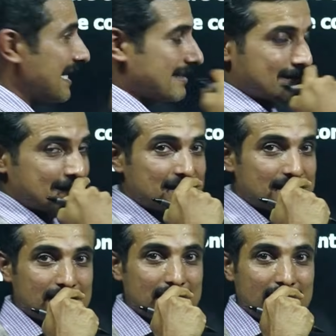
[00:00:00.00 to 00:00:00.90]
x,
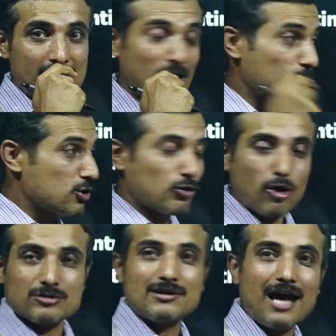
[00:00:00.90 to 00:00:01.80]
how do you
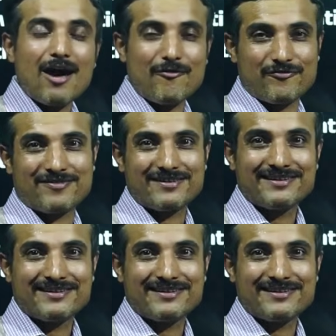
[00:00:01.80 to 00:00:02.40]
draw the graph?